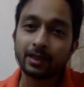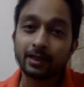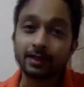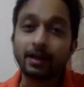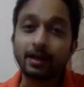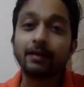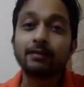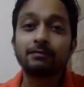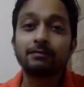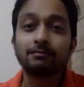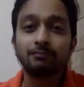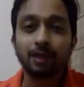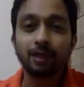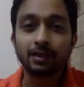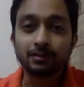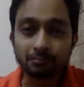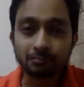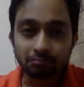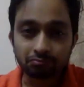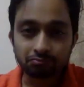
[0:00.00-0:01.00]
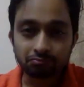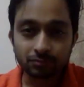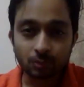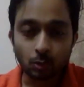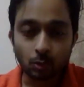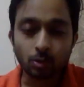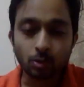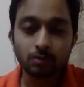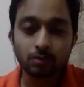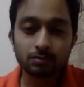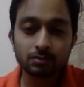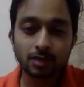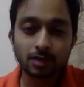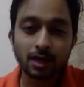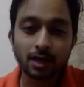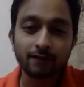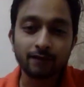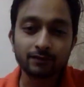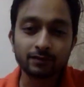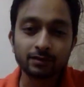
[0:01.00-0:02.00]
I don't
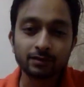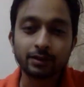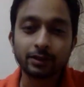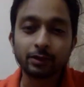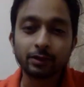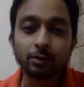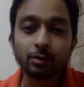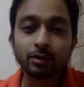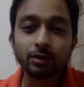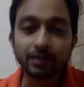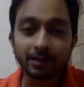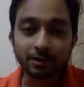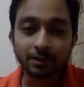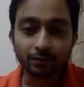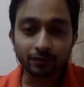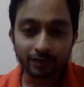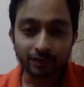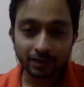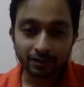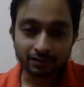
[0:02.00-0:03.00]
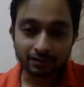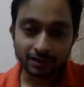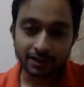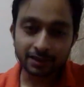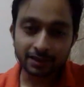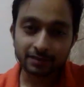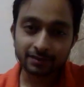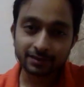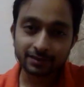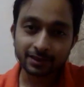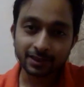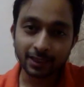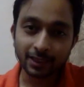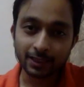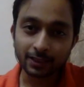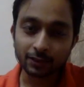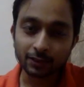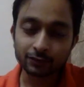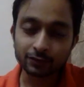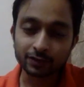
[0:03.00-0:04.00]
have the regular day of a data scientist, I think, at
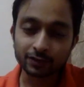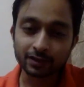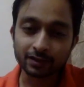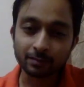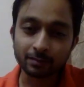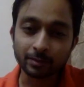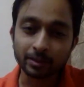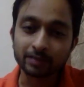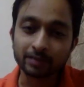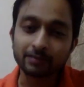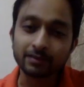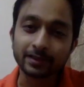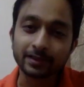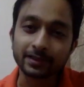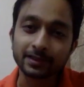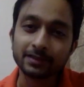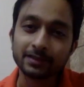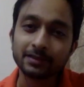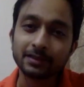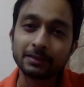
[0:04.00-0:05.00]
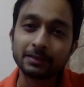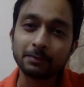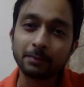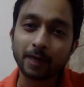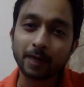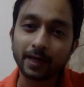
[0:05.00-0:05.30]
Elucidata, but like in my